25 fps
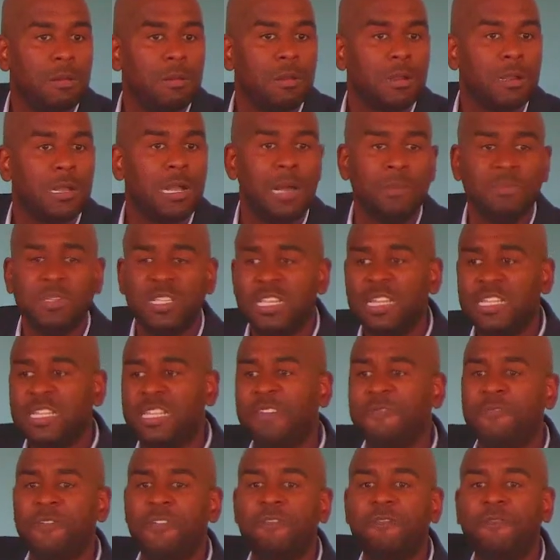comes in
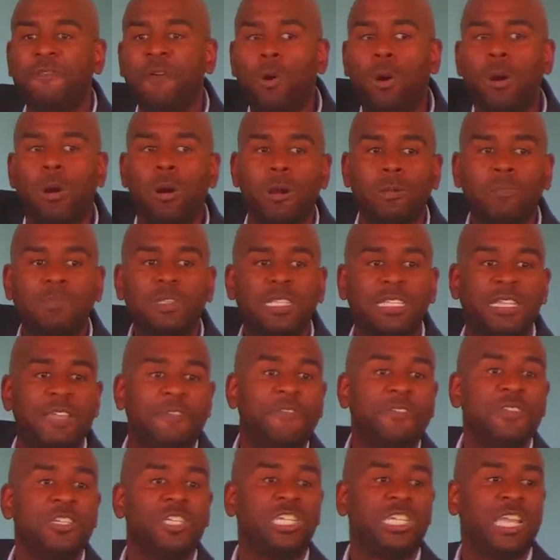different forms,
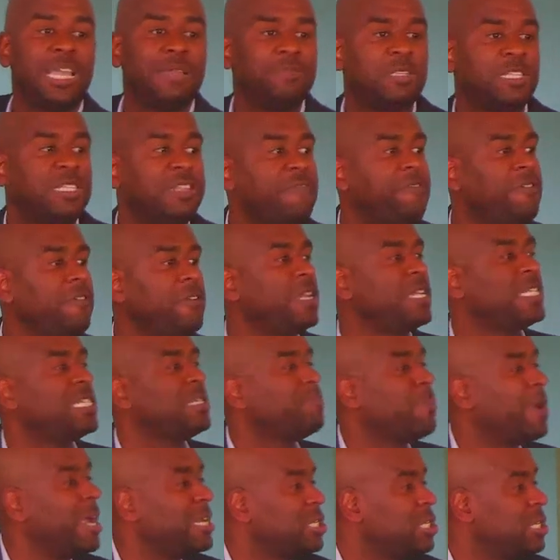different shapes, different
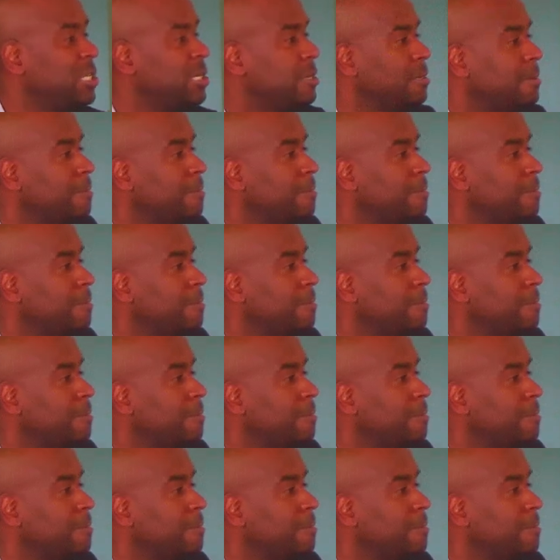expression.